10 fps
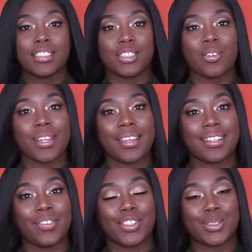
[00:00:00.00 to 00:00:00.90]
So yeah
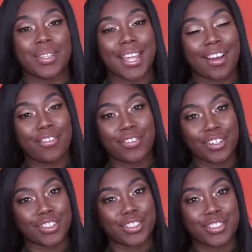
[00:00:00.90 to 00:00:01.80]
divas, without
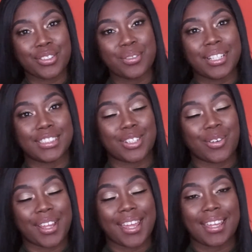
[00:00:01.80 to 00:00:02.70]
further ado let's
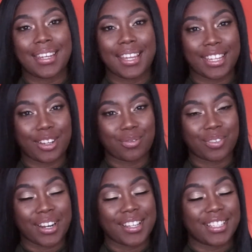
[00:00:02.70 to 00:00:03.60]
go ahead and get
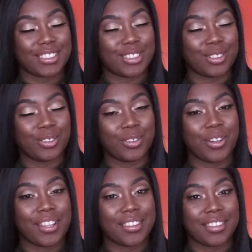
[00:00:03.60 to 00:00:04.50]
right
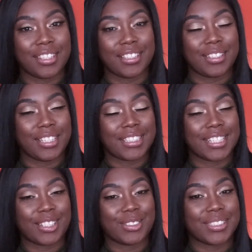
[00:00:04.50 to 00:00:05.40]
into the
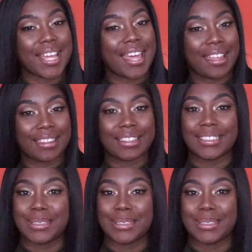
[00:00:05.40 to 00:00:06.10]
details and the